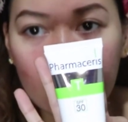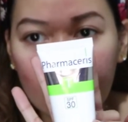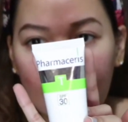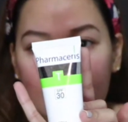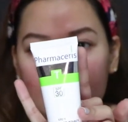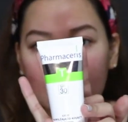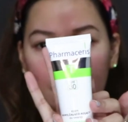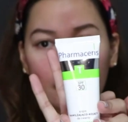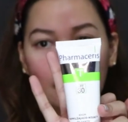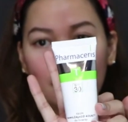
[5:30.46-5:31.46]
Ayan,
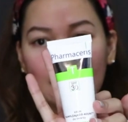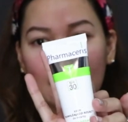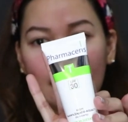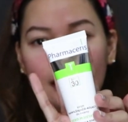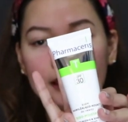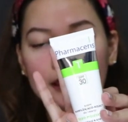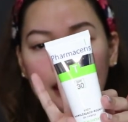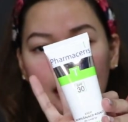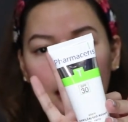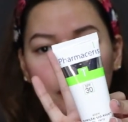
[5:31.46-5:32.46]
si Pharmaceris
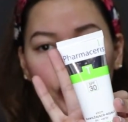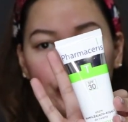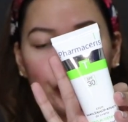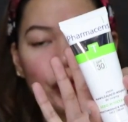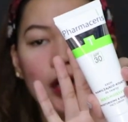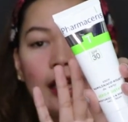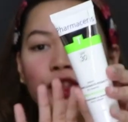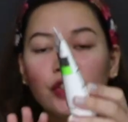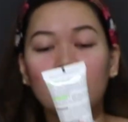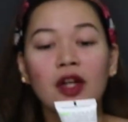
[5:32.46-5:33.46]

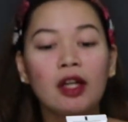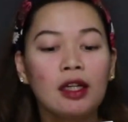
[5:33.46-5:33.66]
moisturizer.